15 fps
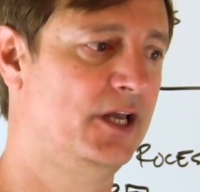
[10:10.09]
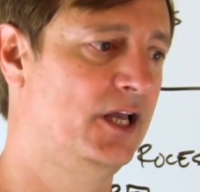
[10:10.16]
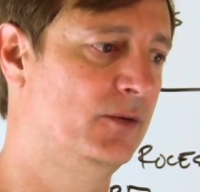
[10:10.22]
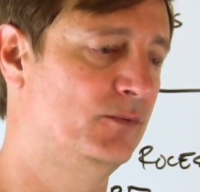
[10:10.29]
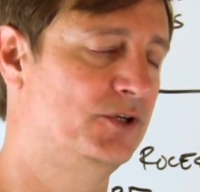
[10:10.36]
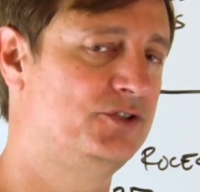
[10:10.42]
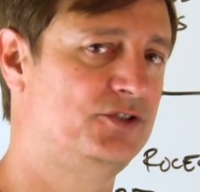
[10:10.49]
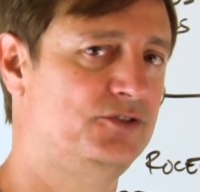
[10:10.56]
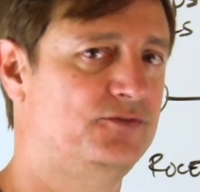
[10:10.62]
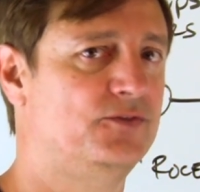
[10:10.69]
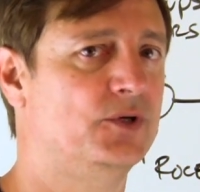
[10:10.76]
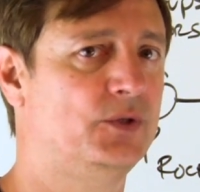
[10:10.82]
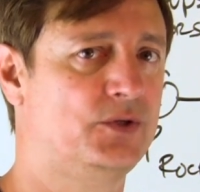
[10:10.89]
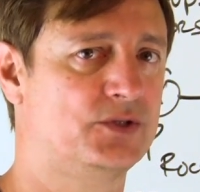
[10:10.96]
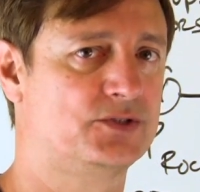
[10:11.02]
and what you
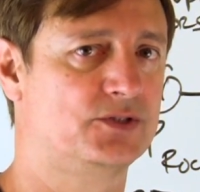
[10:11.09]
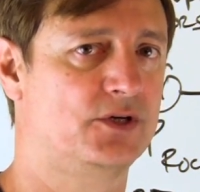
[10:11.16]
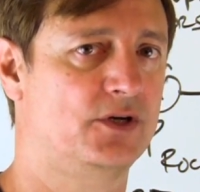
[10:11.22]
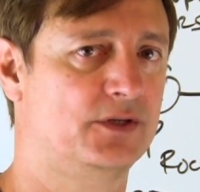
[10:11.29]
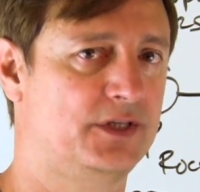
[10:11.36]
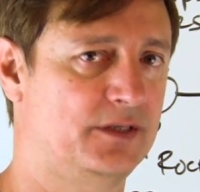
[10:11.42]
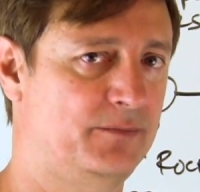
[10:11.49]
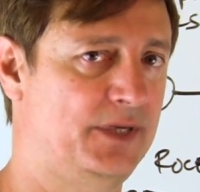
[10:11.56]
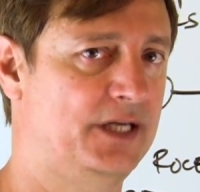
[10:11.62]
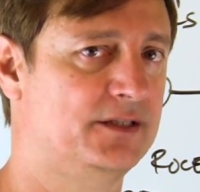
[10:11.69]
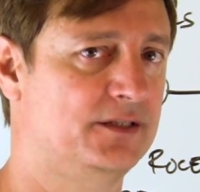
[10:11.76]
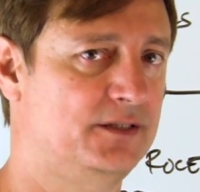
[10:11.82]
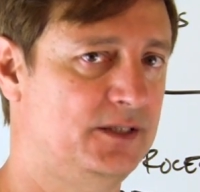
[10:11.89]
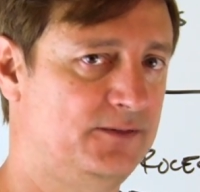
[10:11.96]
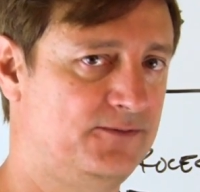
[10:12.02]
focus on can make
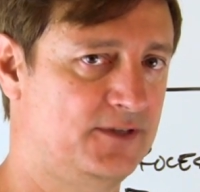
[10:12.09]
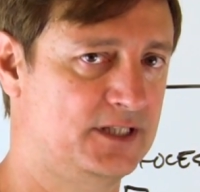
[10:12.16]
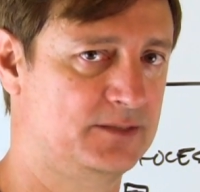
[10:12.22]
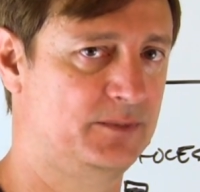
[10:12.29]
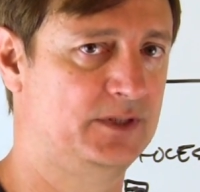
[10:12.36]
the difference